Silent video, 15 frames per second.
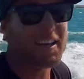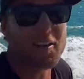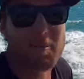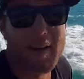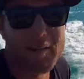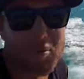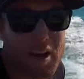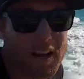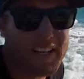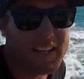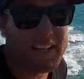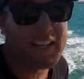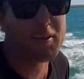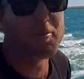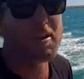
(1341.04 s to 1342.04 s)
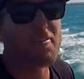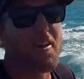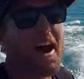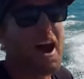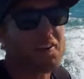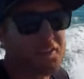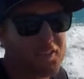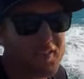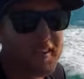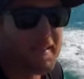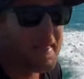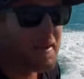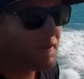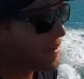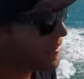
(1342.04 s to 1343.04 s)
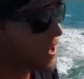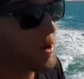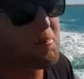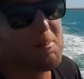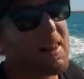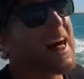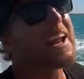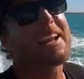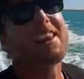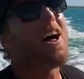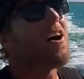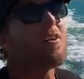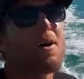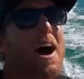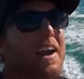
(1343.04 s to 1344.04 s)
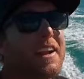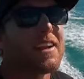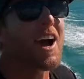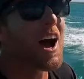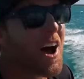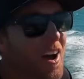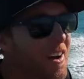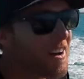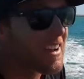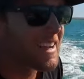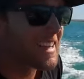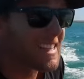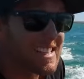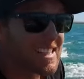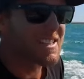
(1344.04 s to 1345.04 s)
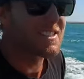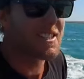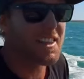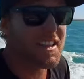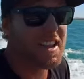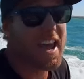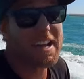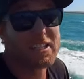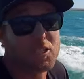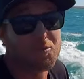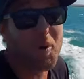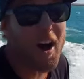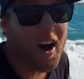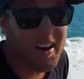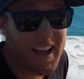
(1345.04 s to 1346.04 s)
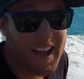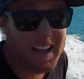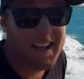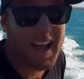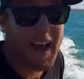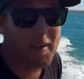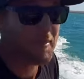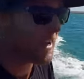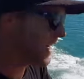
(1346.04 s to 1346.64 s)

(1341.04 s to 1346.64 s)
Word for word: A little bit rough, but we've got a bloody long way to go to the next spot, and um,